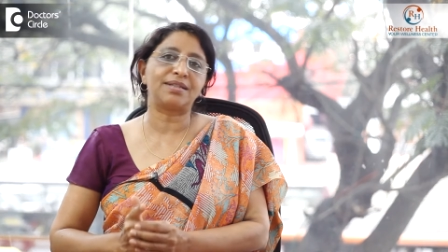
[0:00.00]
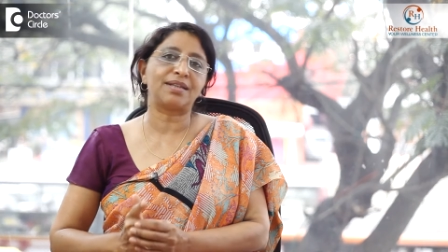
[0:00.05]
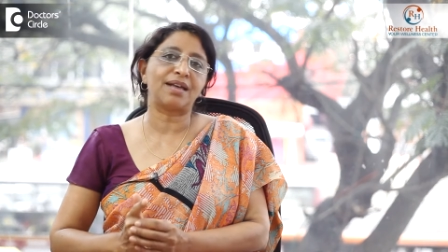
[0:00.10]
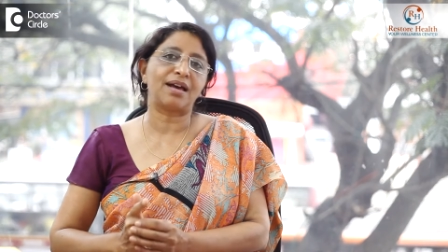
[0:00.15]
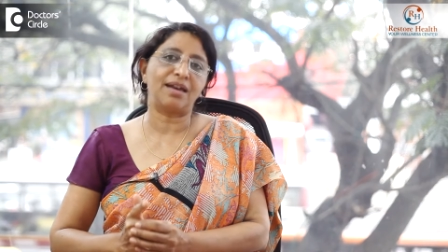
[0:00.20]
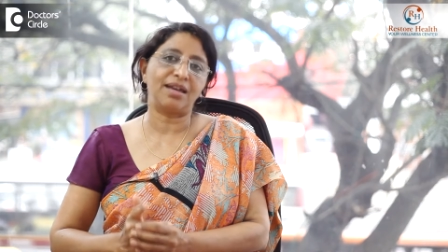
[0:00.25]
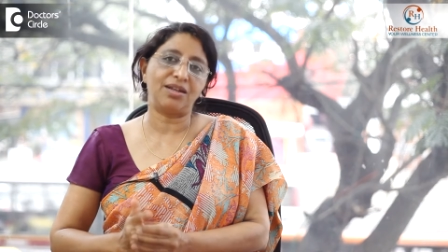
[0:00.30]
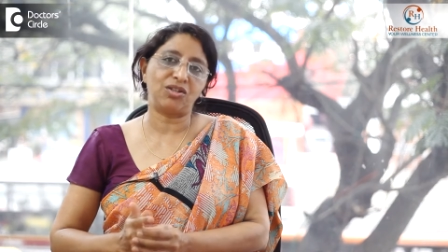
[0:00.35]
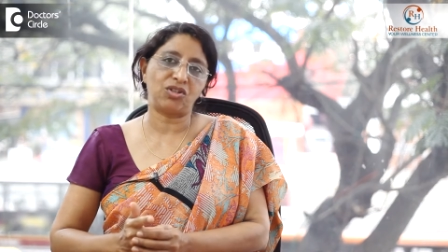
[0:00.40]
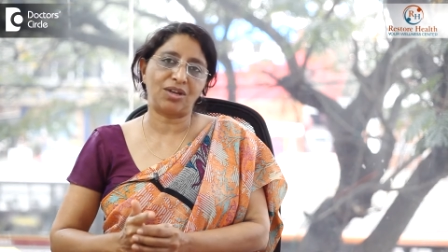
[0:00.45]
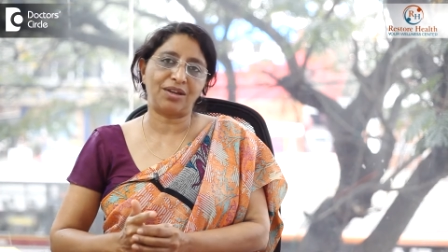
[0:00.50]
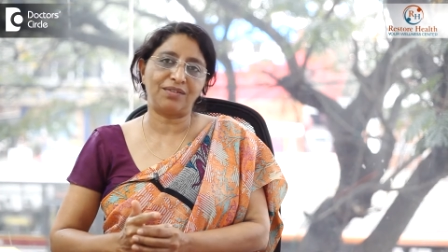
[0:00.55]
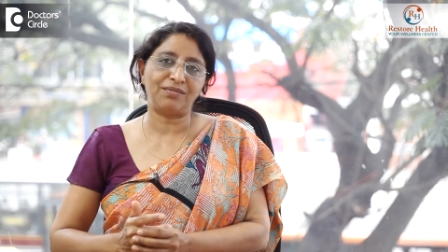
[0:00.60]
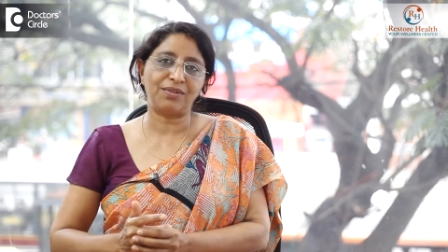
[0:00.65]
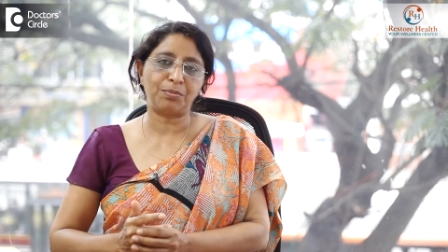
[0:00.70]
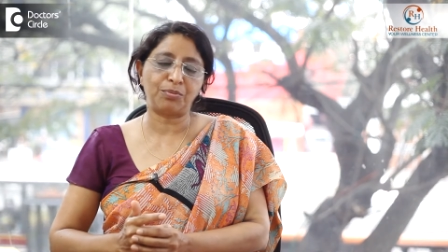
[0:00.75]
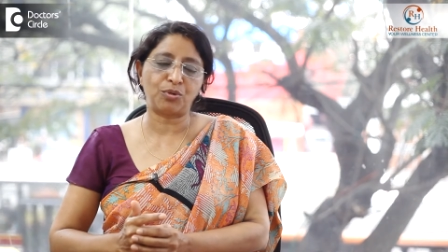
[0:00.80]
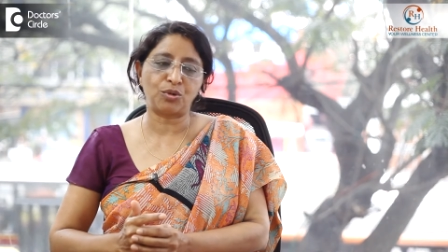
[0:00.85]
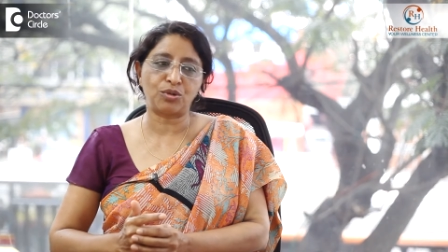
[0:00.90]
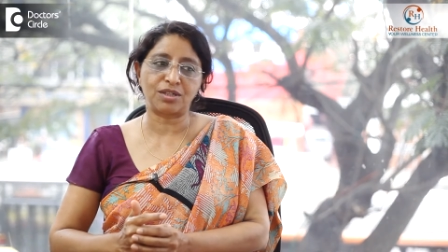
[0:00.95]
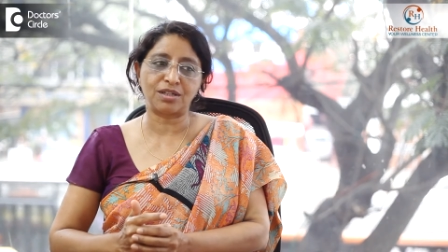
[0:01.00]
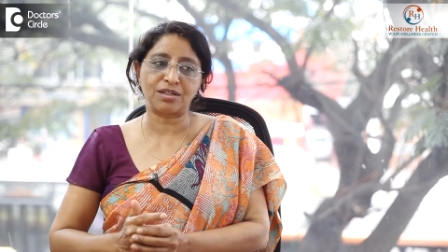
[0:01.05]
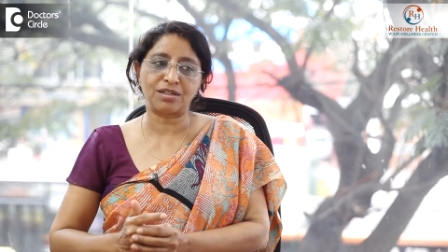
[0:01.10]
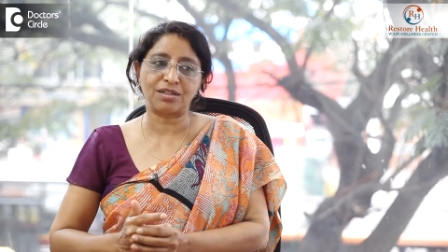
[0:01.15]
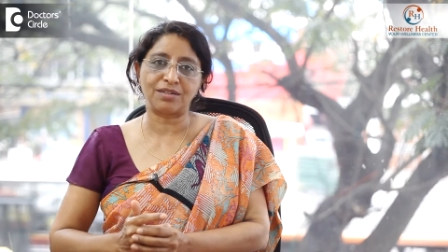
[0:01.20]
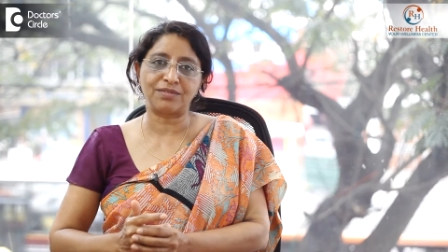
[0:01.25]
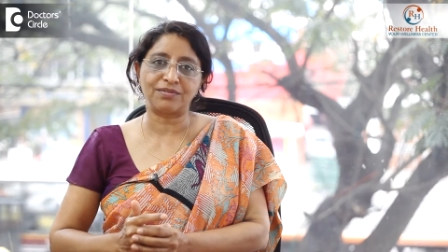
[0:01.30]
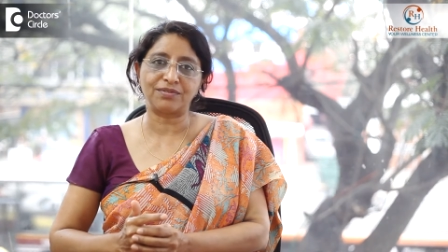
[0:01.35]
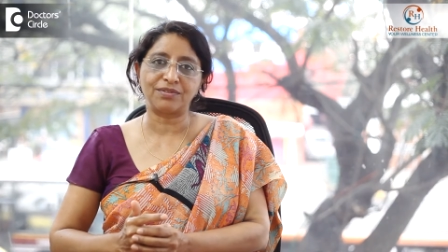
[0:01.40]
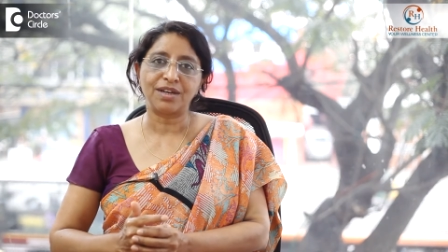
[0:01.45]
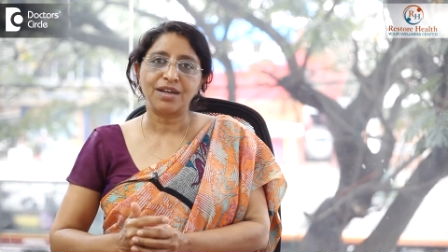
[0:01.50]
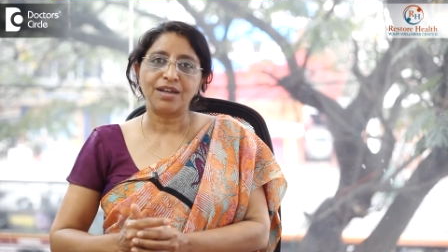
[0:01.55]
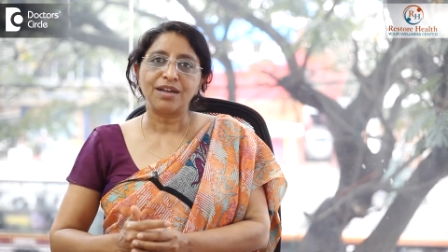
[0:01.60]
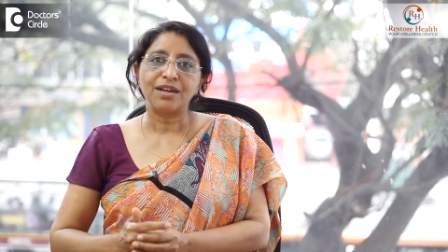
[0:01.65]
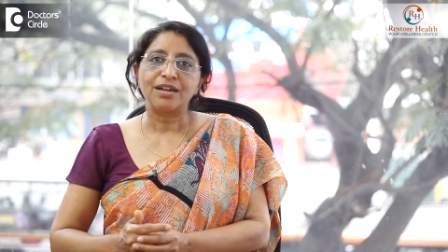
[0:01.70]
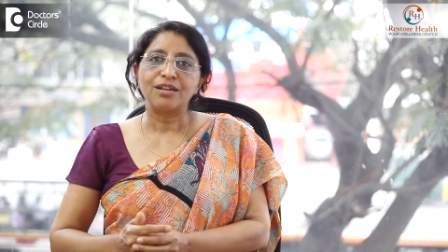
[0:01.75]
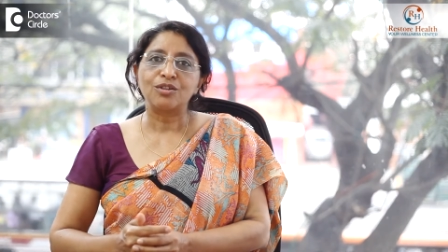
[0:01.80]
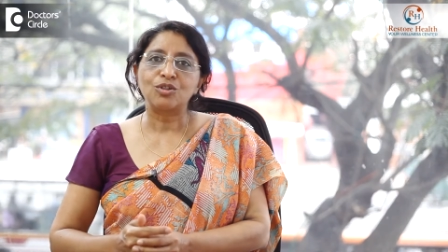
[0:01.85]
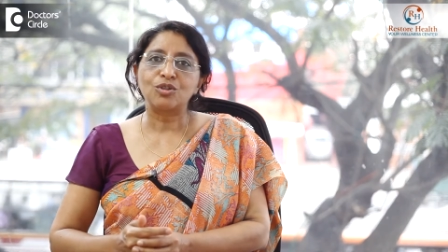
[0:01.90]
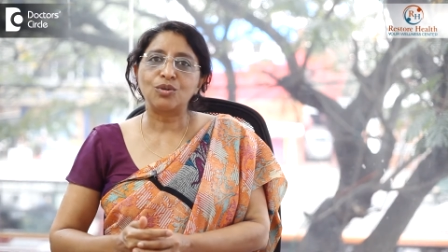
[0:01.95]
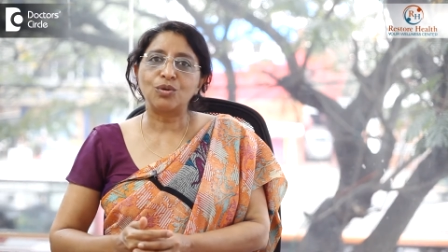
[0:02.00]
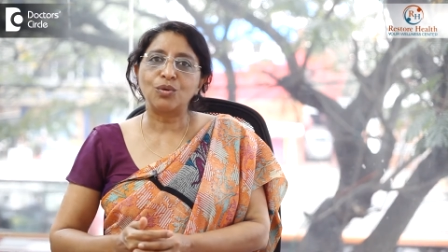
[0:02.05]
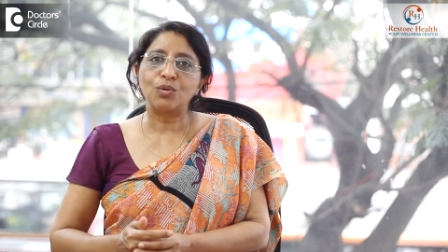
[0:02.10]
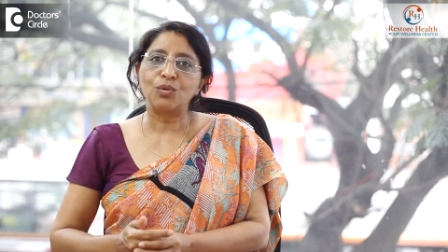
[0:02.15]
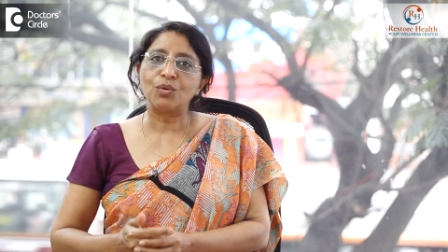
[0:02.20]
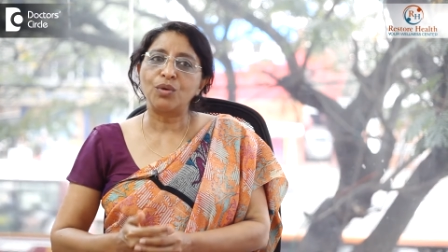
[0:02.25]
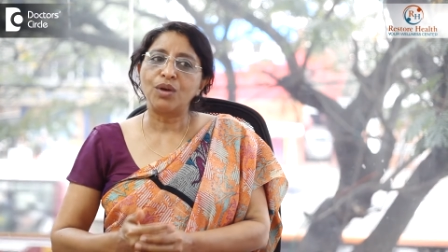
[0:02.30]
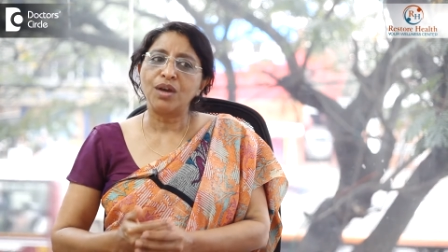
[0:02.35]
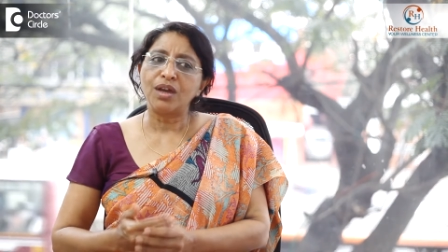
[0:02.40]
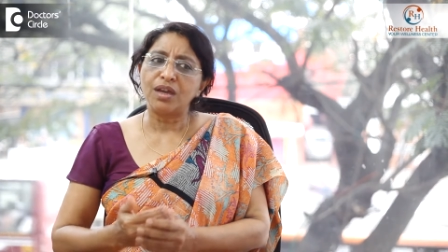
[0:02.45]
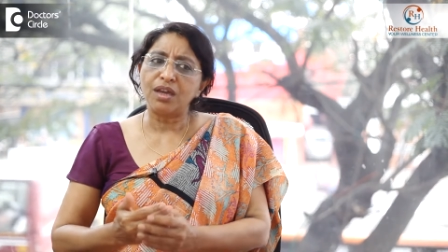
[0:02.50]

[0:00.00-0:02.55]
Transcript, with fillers: are HIV positive. So